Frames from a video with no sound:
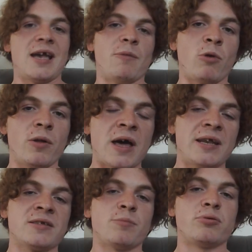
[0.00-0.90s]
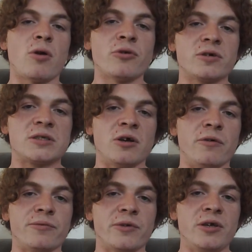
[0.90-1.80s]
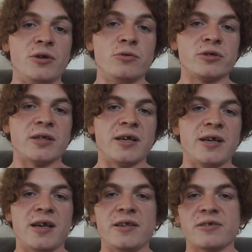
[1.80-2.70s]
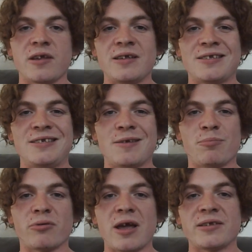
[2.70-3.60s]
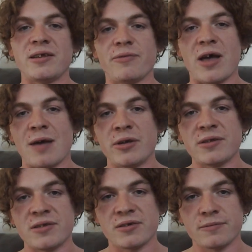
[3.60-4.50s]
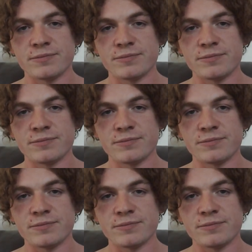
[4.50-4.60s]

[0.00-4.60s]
what that is a product of usually is depressive habits.